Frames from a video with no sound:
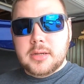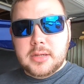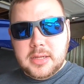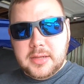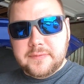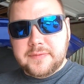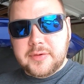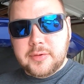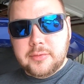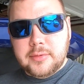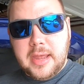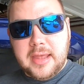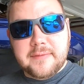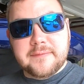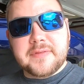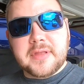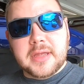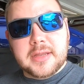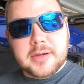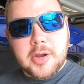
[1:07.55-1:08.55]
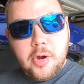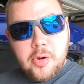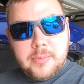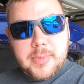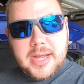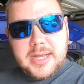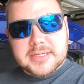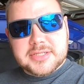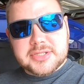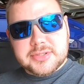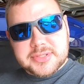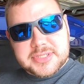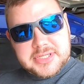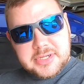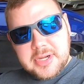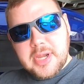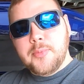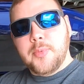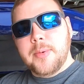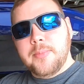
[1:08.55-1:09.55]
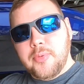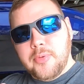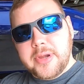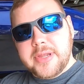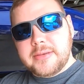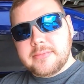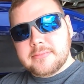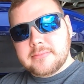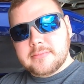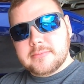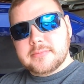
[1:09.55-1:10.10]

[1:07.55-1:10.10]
If you have done no mods, you'll still get 1 point.